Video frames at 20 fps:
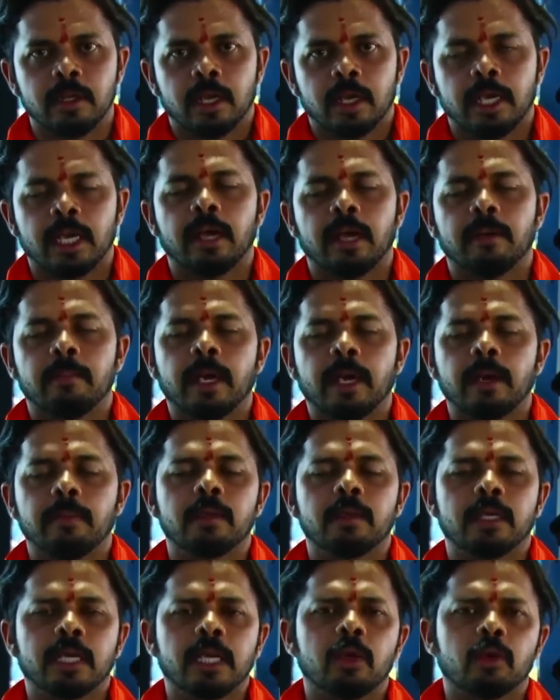And I'm, I'm
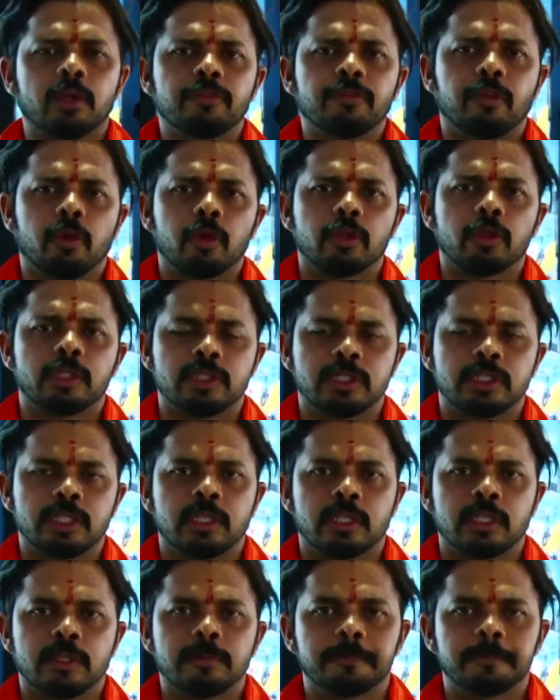really looking forward to this journey.